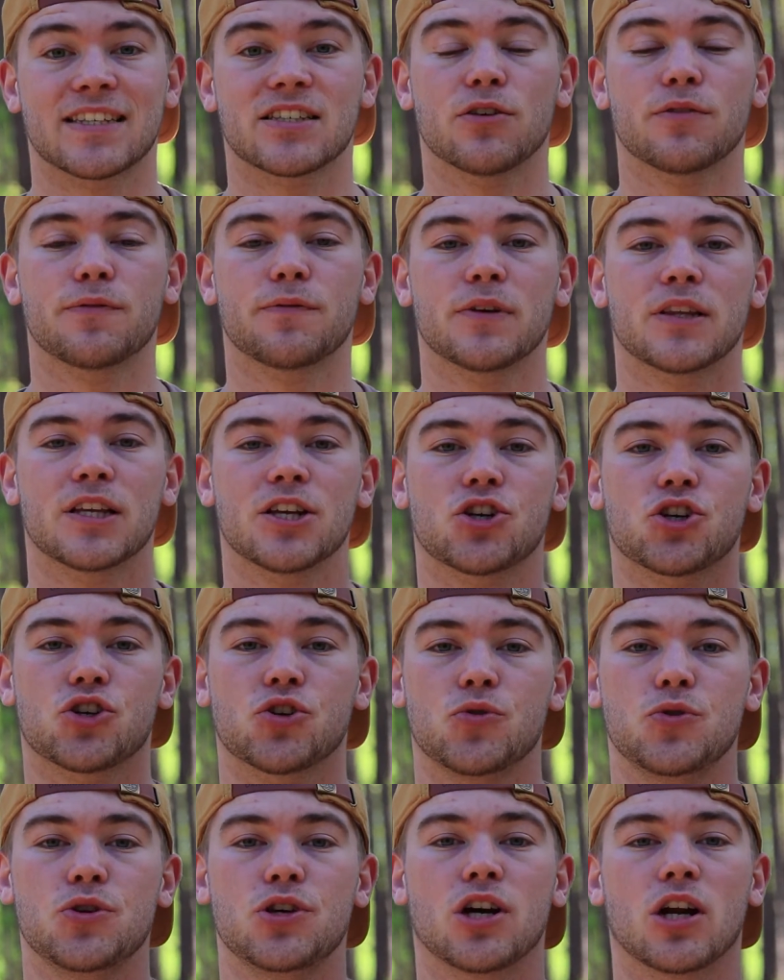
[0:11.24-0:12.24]
so for this
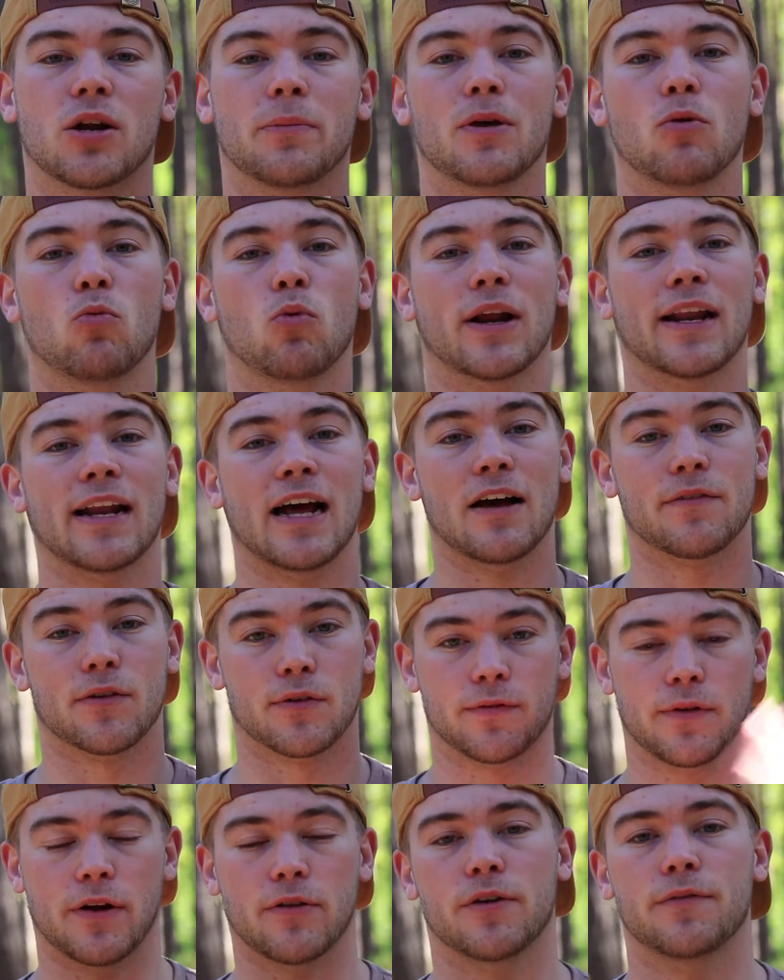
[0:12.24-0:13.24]
shoot, you're going to be wanting to have
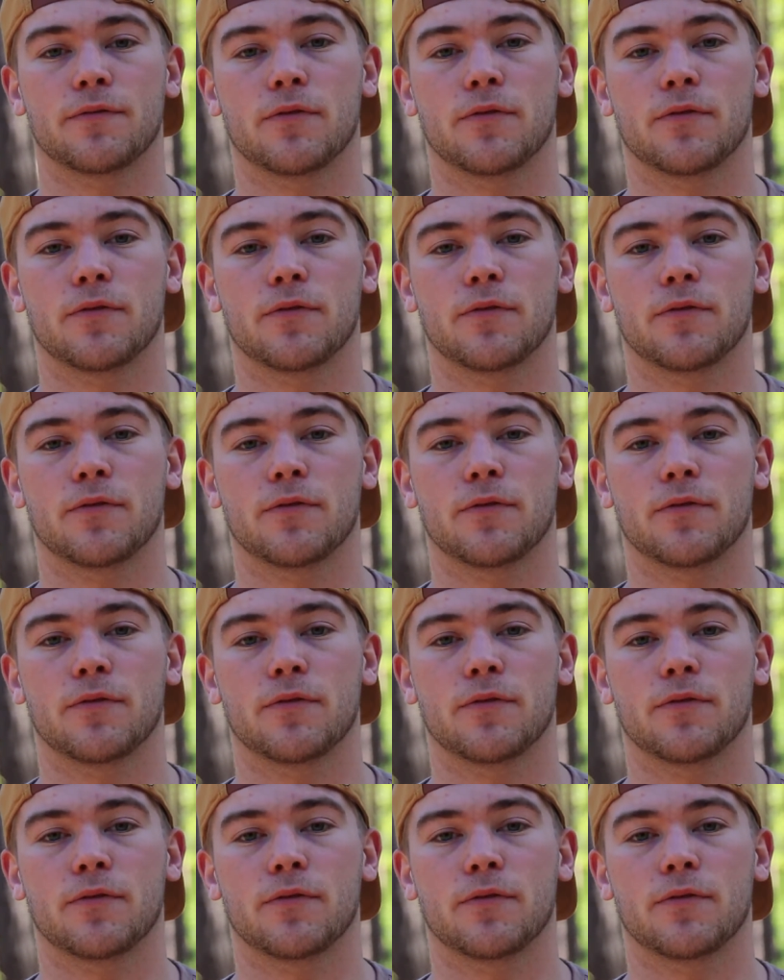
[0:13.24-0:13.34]
a very